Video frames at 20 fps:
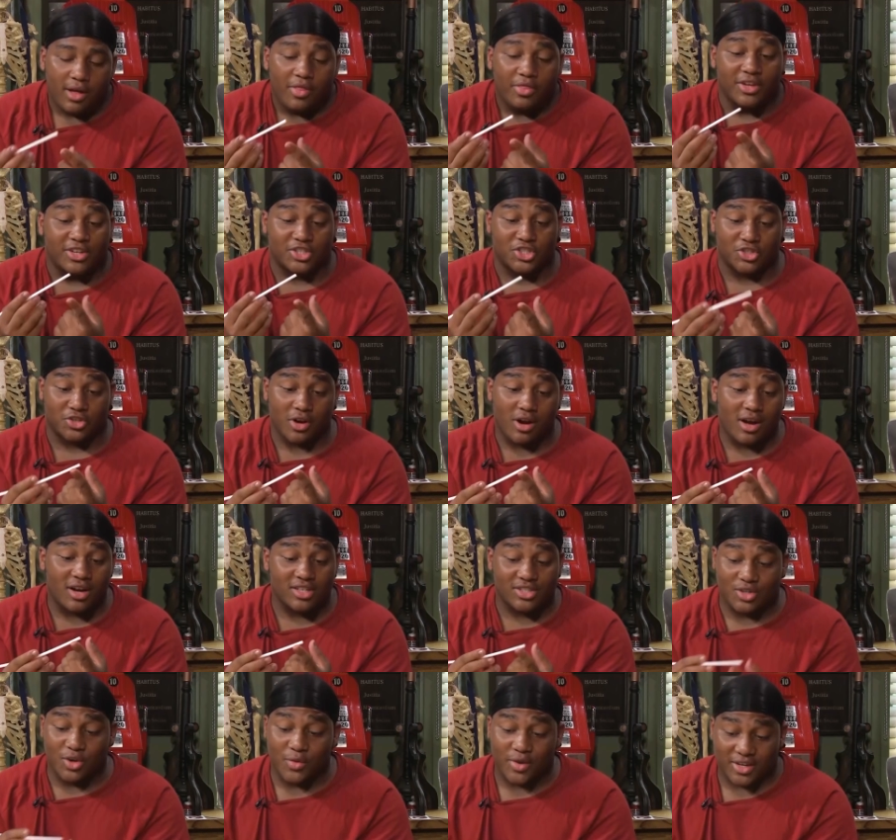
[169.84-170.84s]
The straw
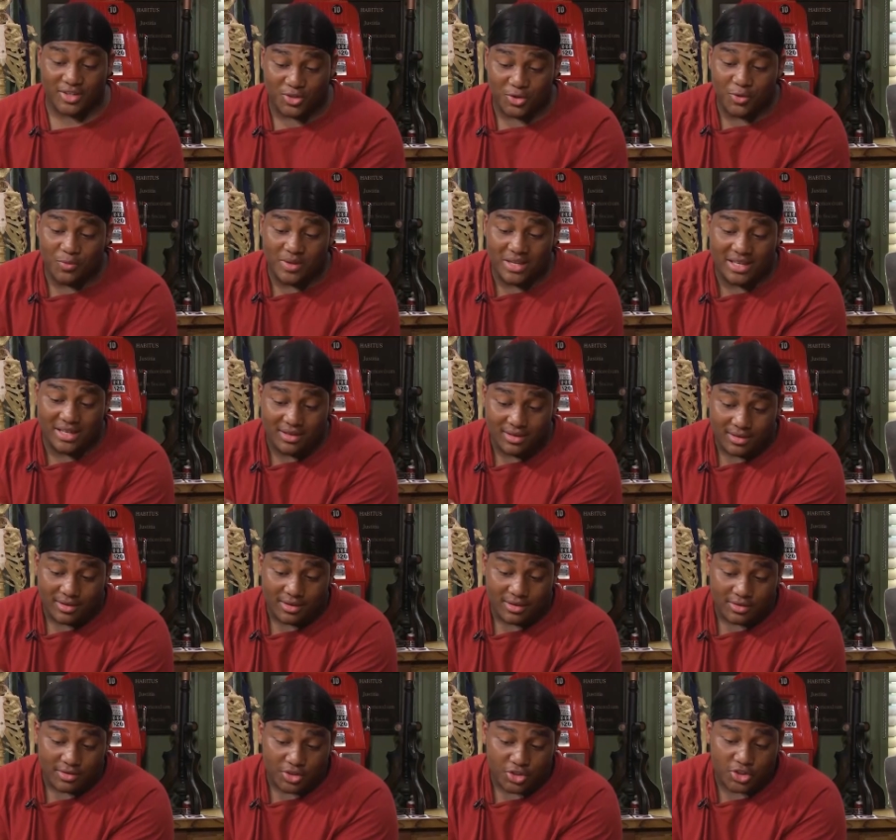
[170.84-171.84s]
is going to be
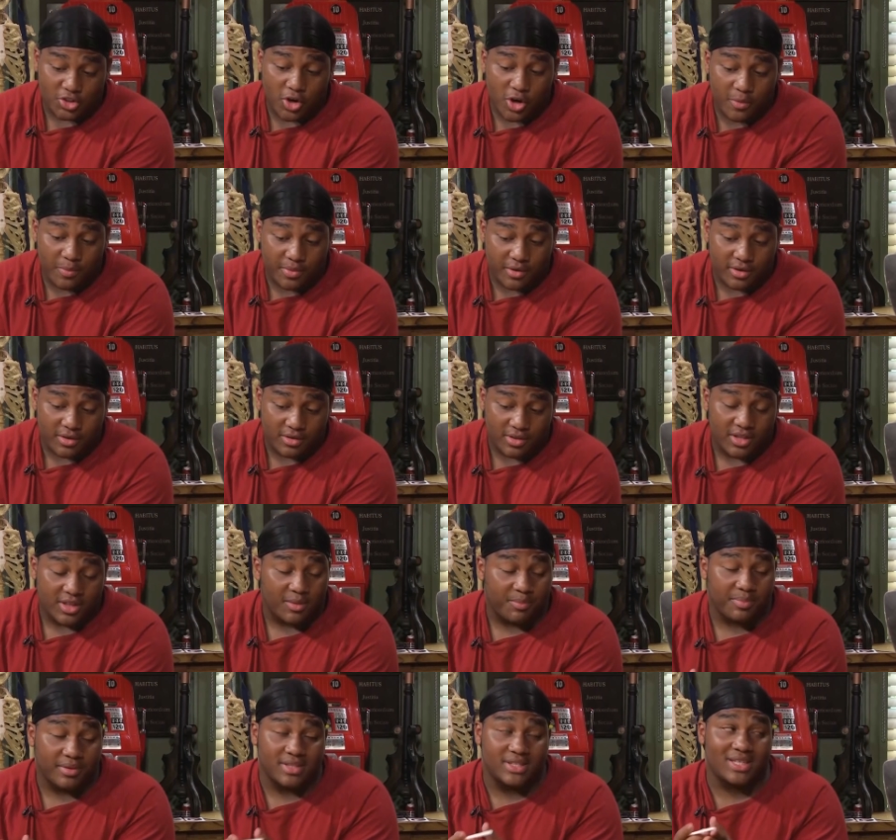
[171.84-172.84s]
sharper than the
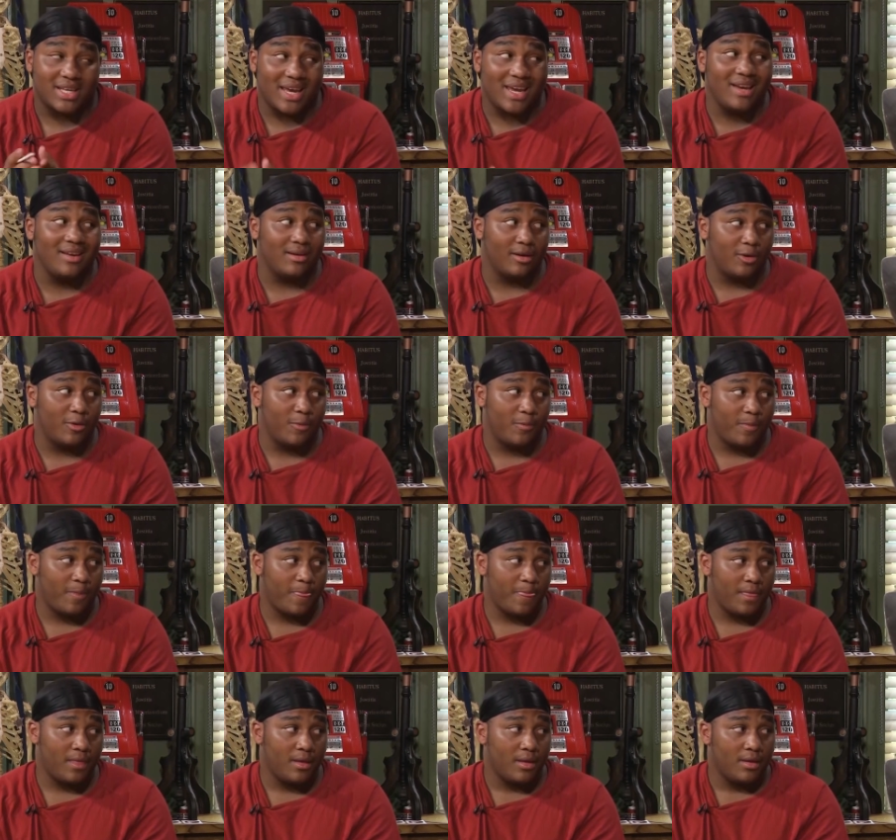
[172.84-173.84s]
potato. Well, that's
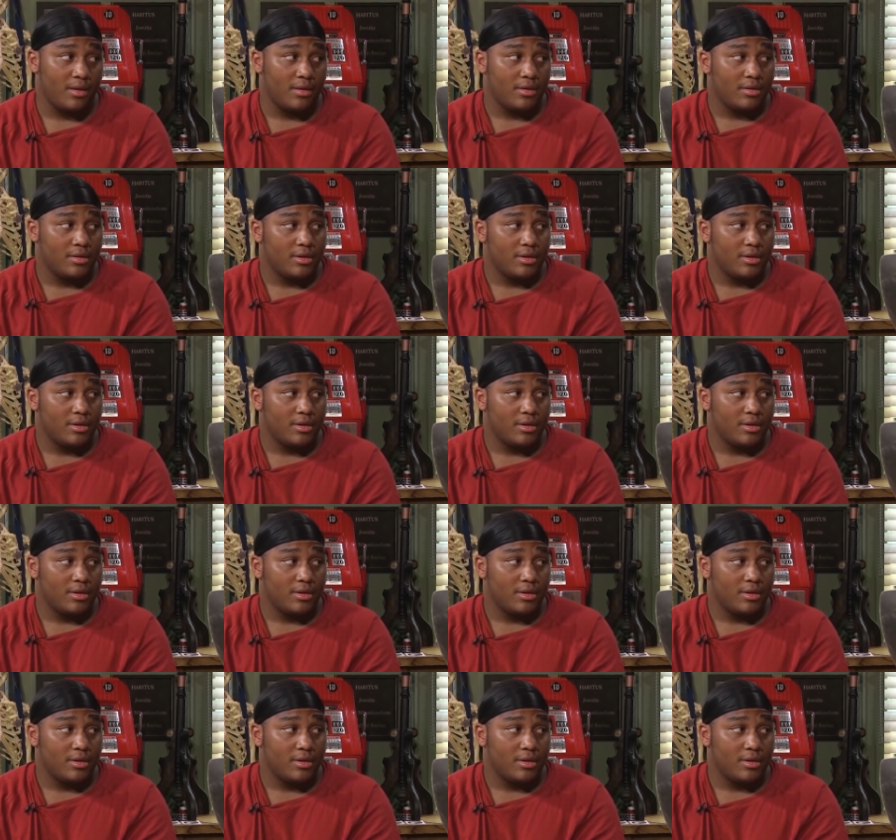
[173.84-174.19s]
sharper than the